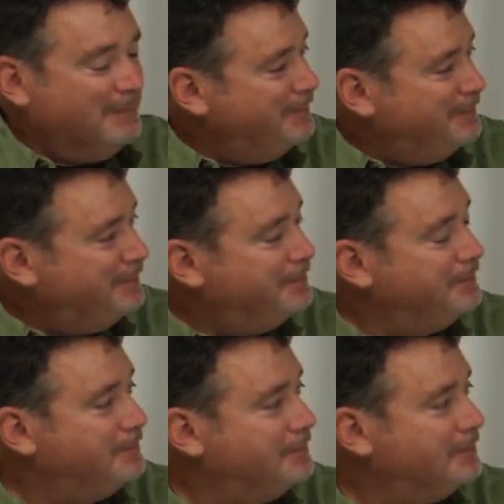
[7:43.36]

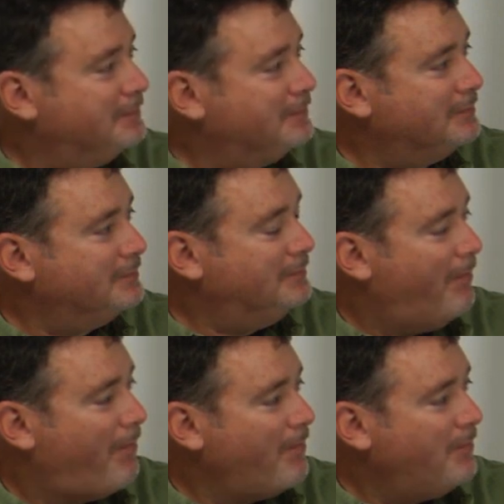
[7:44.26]

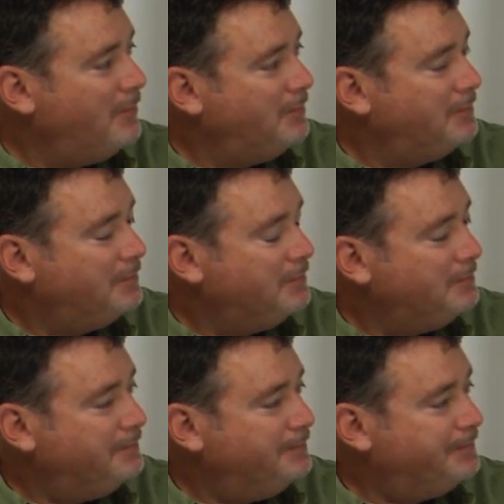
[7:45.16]

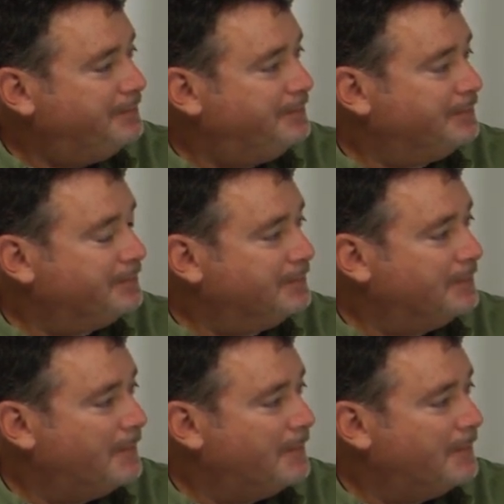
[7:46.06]
No words are spoken by the person on screen.